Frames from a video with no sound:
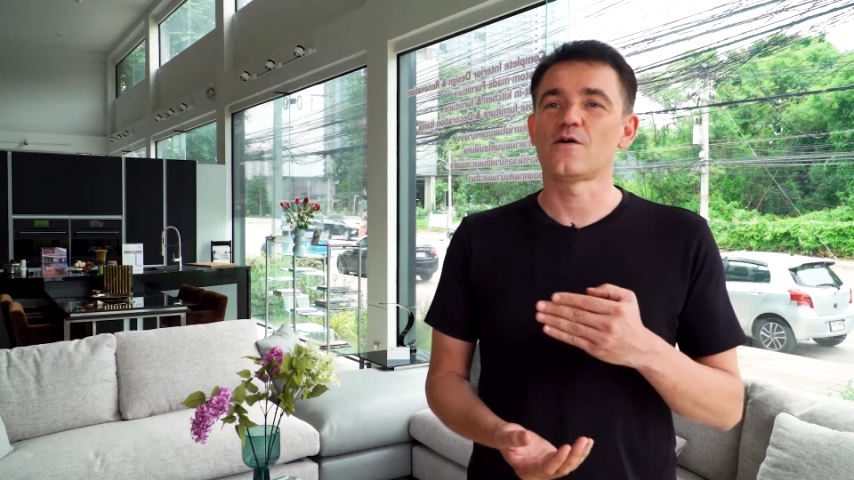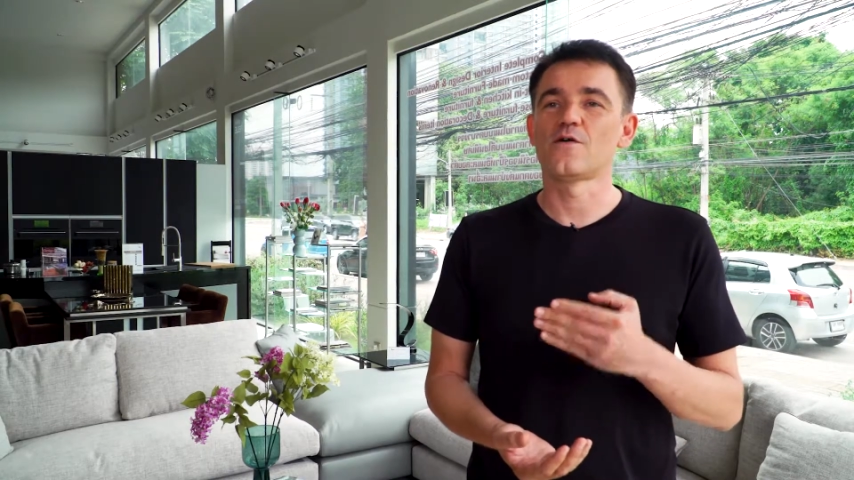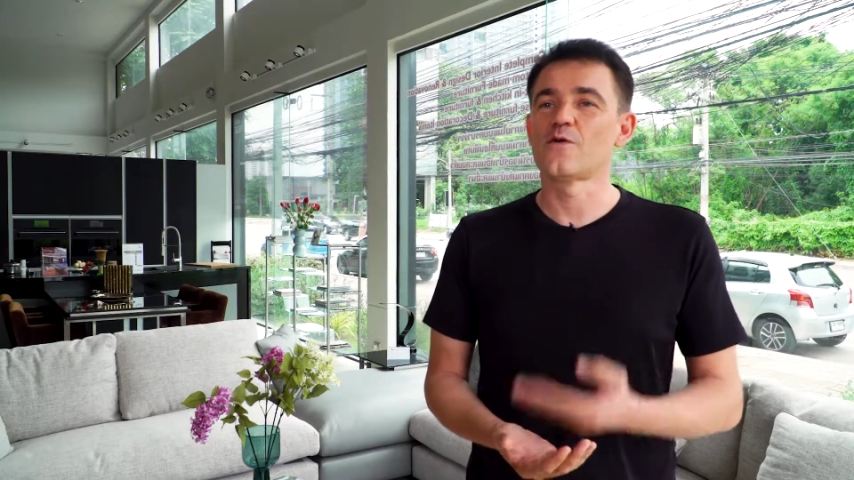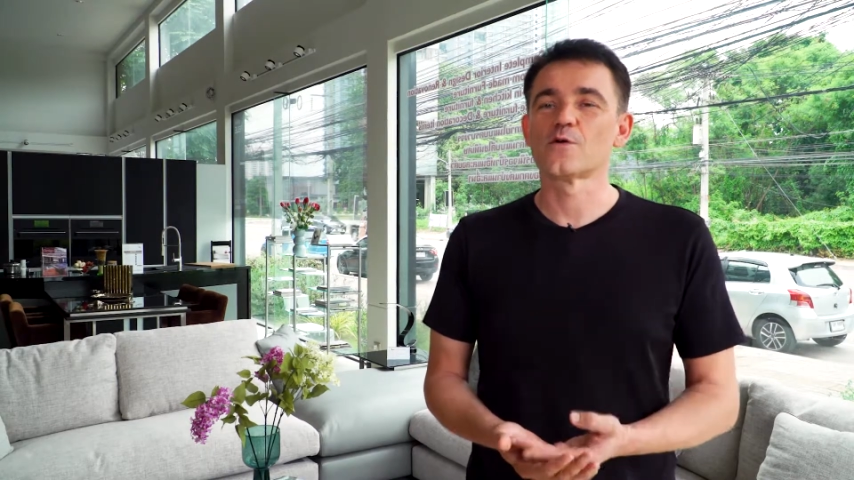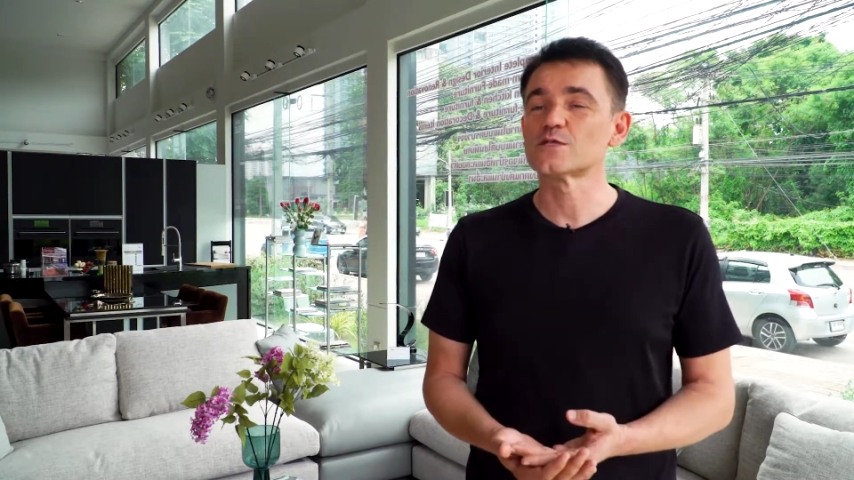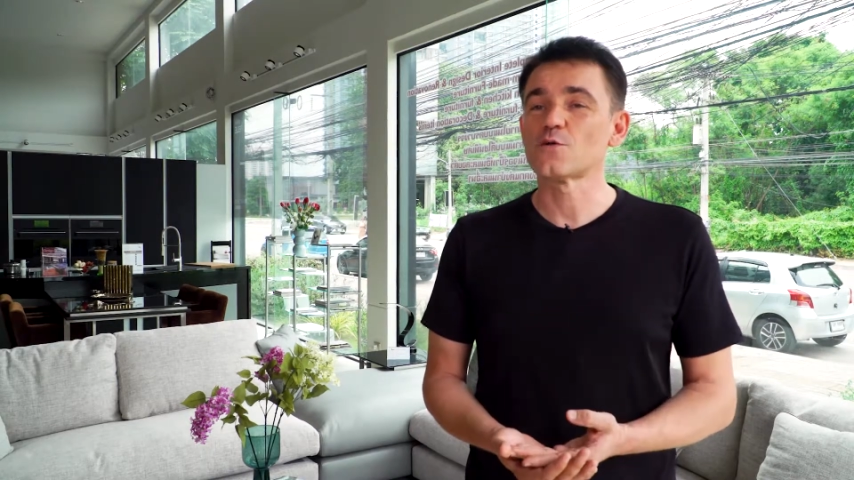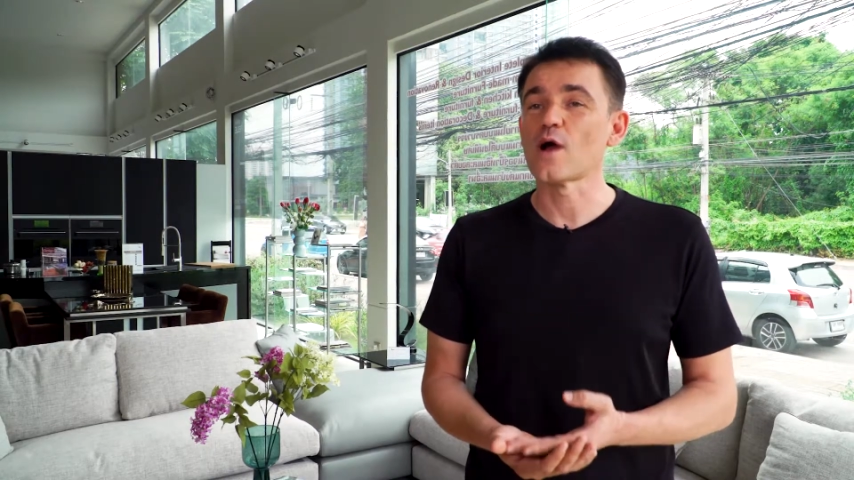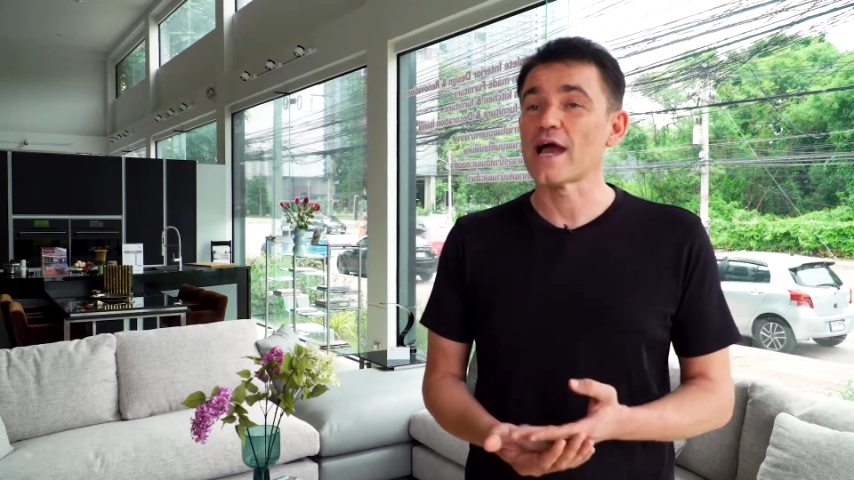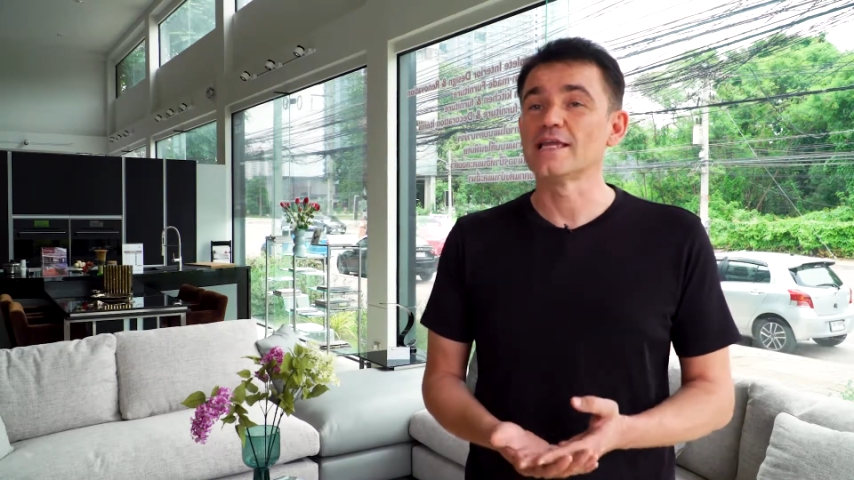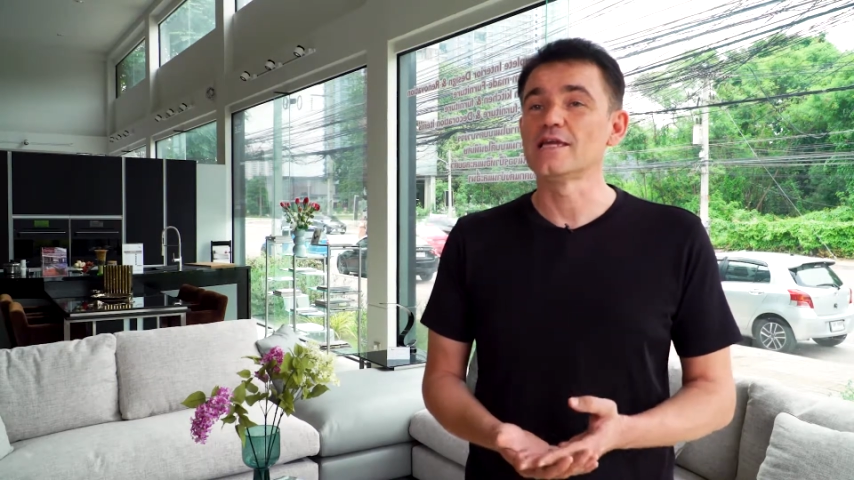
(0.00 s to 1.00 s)
a very
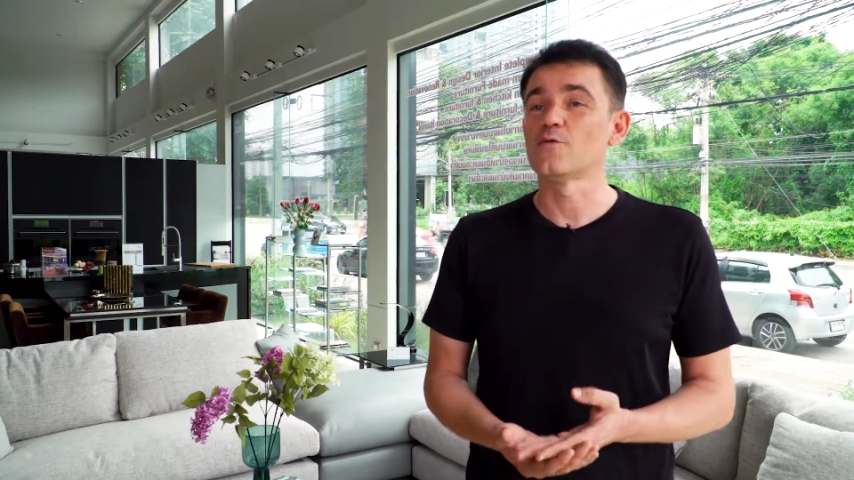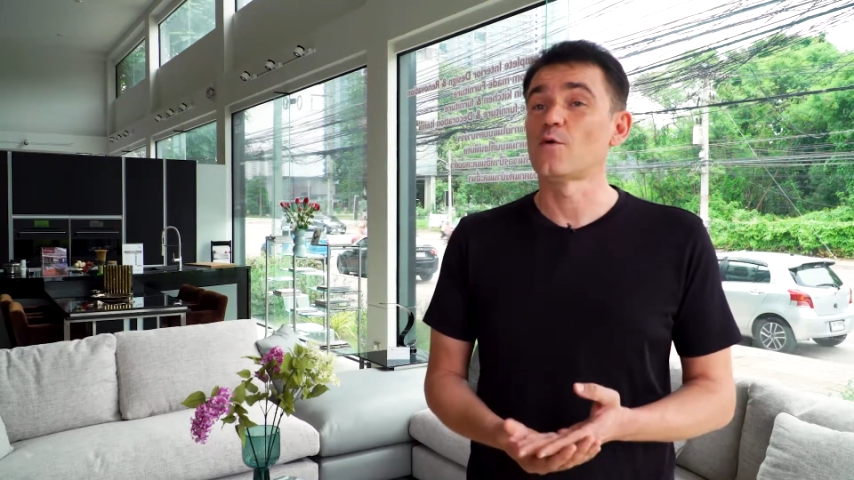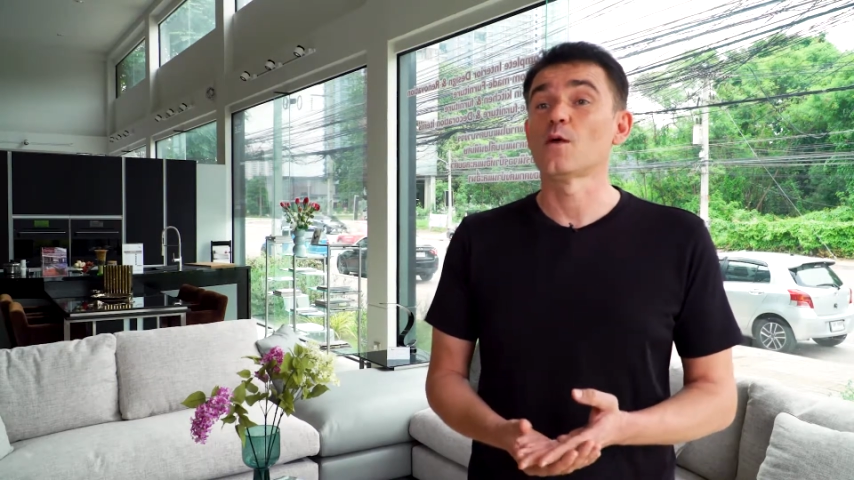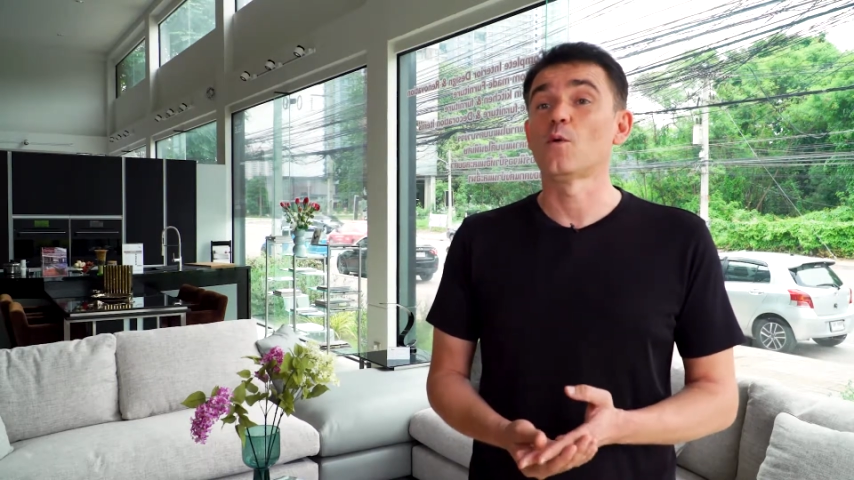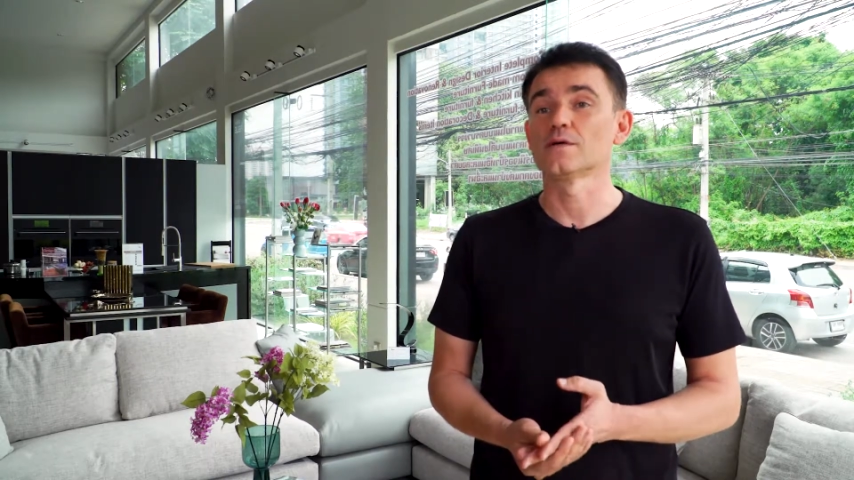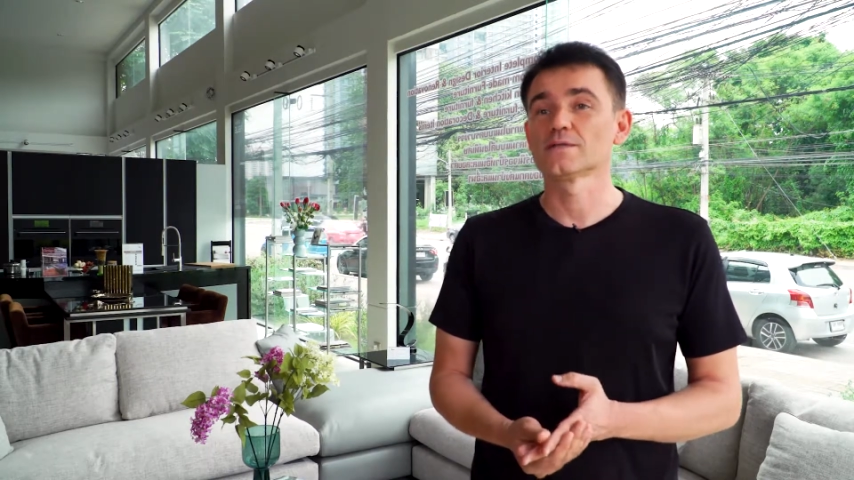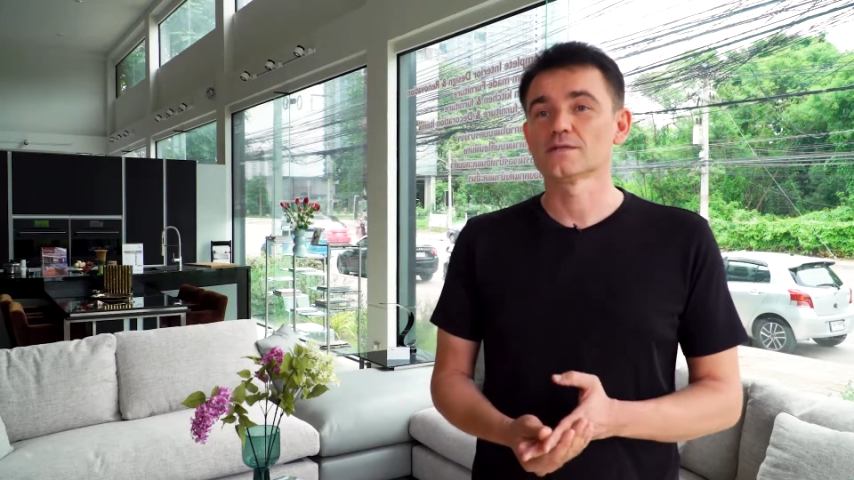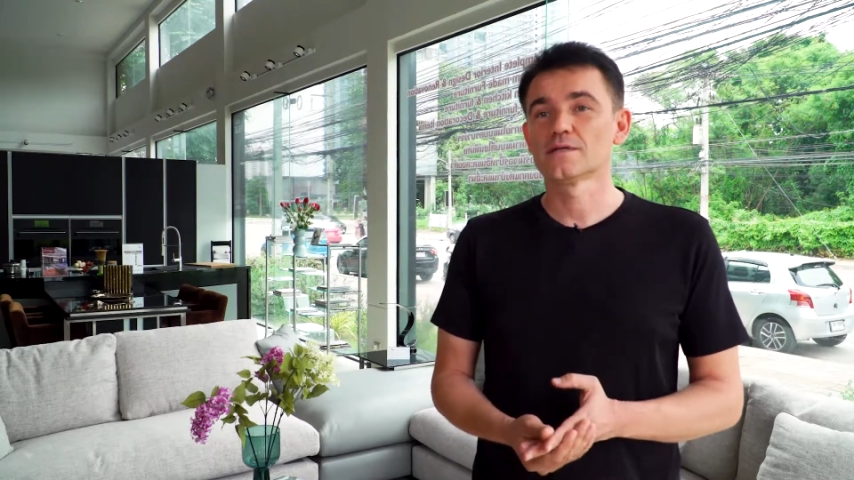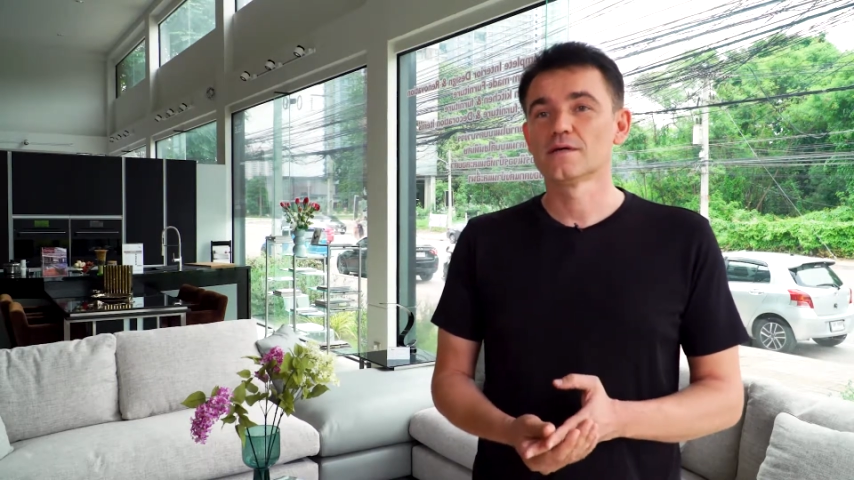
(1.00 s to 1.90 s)
strong idea of what he wants.